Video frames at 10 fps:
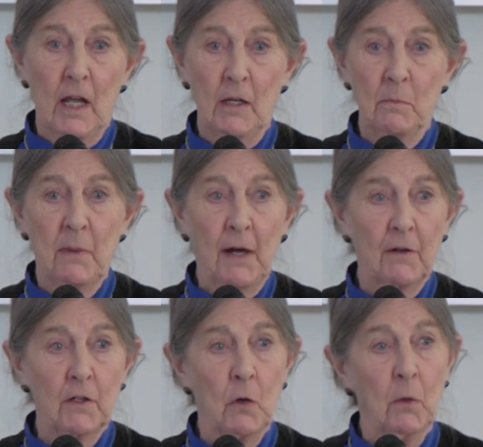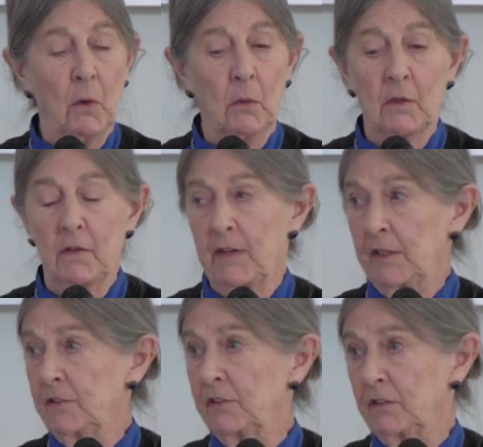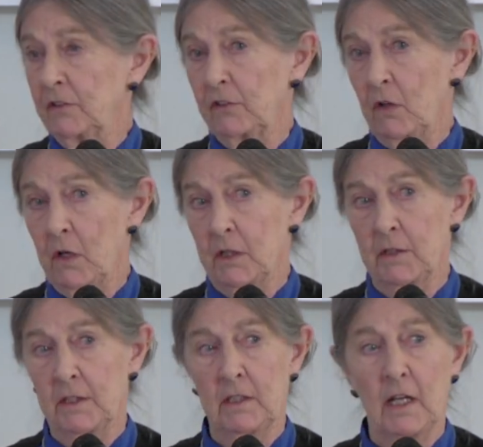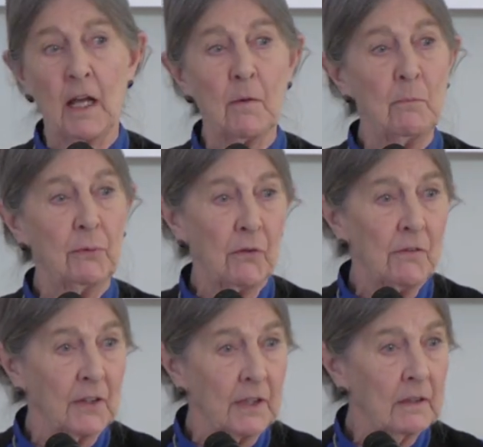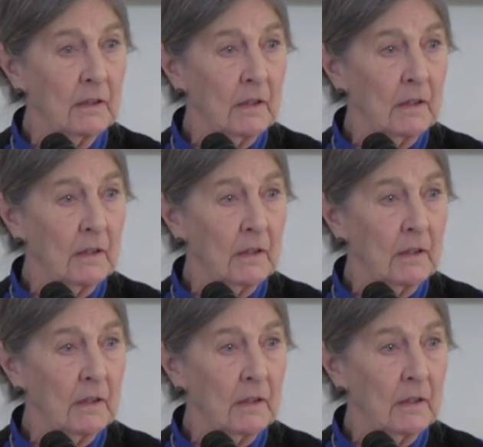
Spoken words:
and paranormal events and so on that are proven.